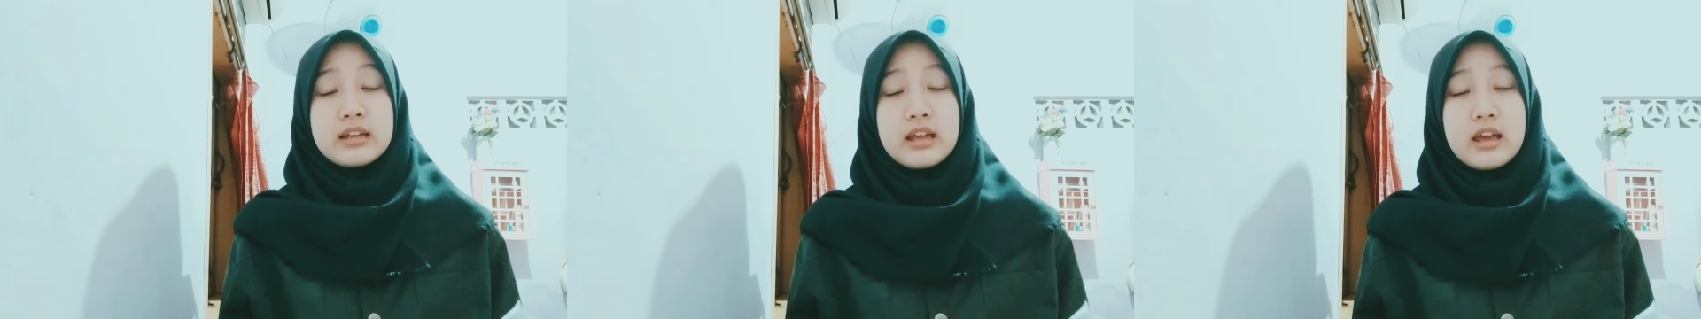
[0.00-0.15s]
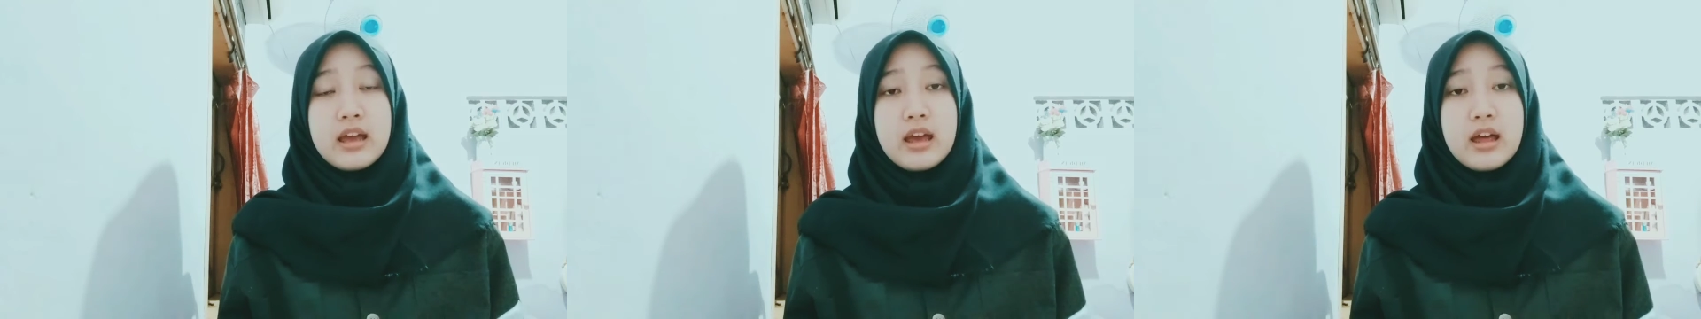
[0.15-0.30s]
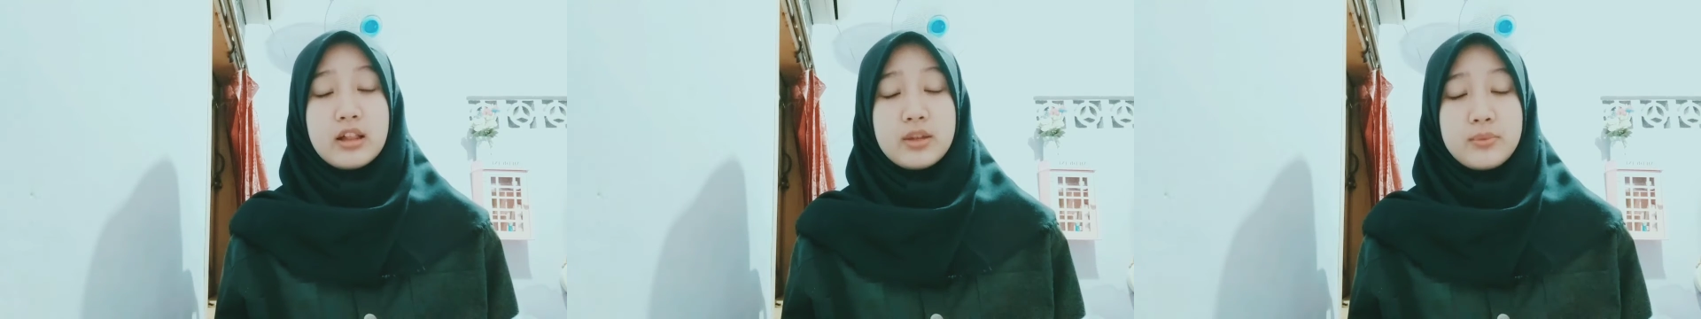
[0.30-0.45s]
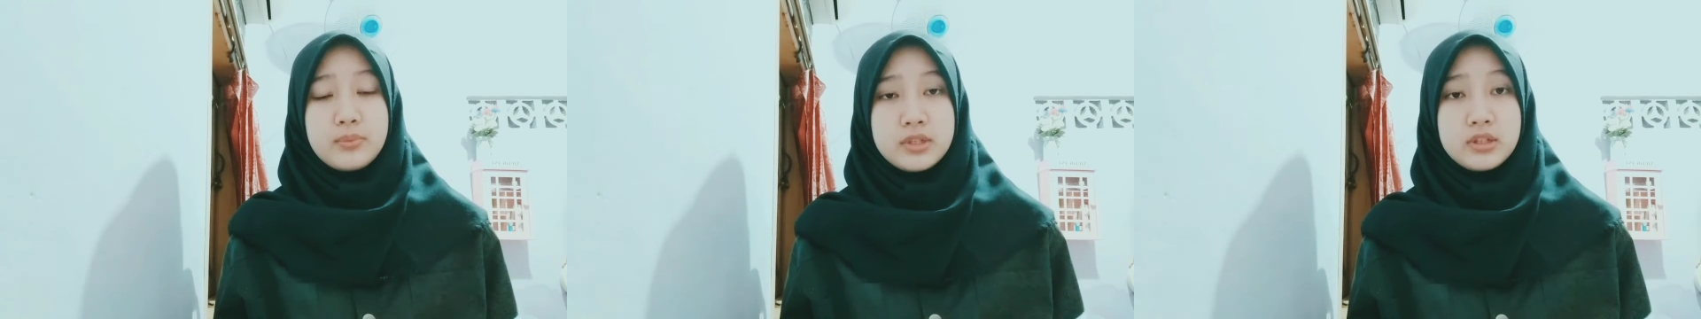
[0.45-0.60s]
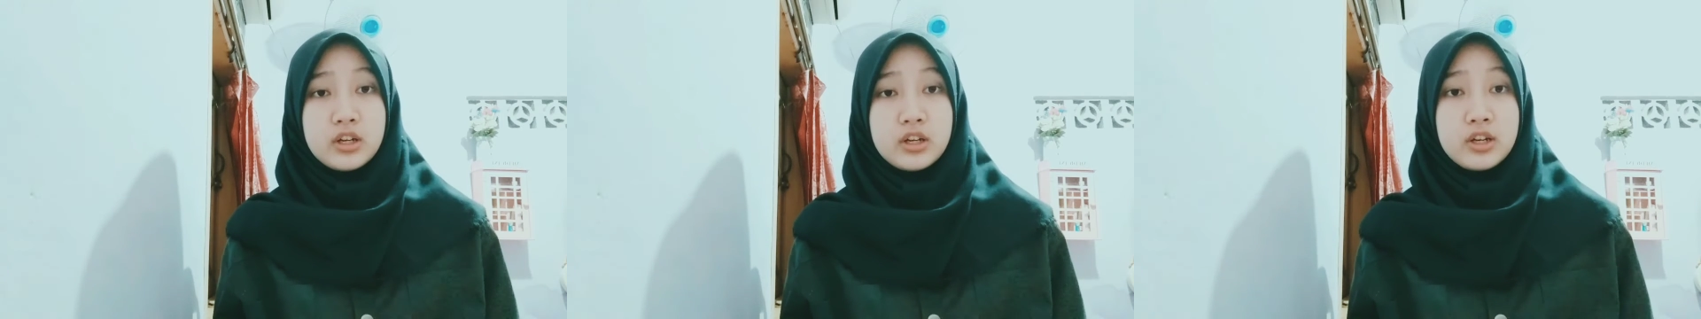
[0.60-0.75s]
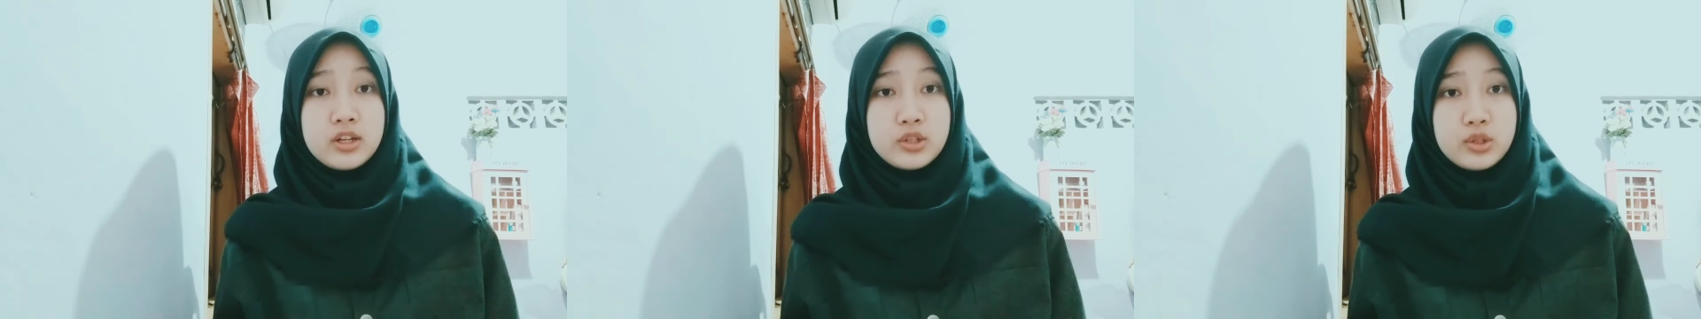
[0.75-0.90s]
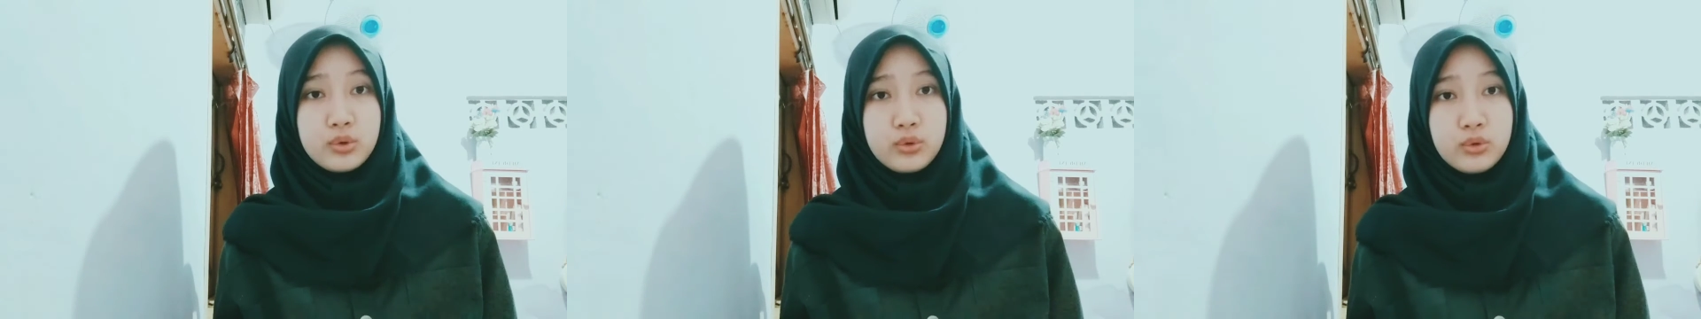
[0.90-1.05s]
elementary
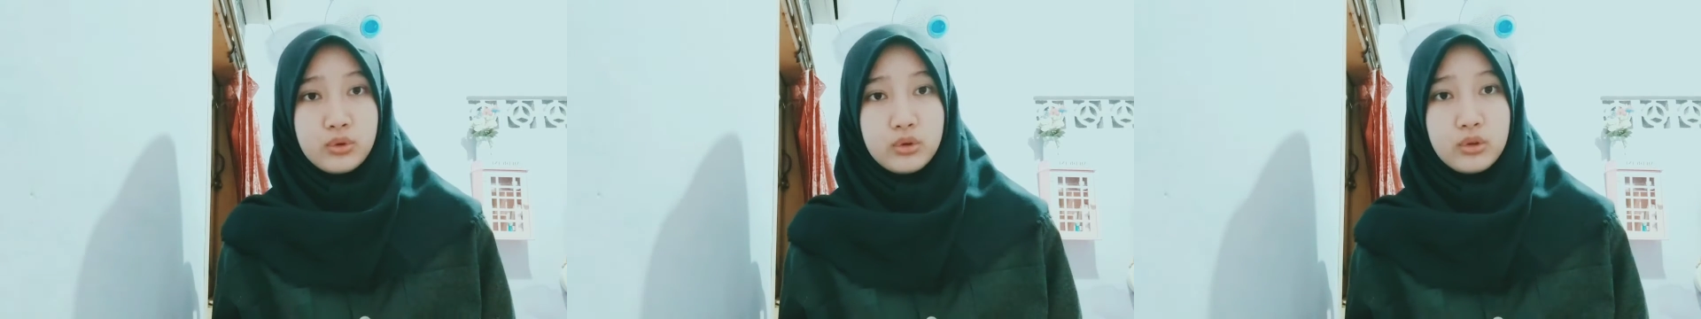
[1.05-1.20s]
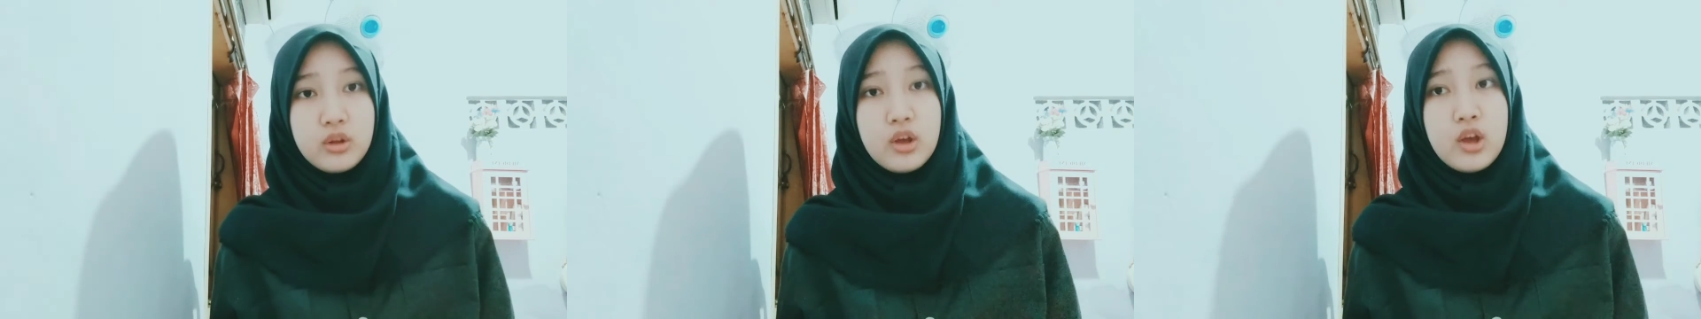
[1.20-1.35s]
school,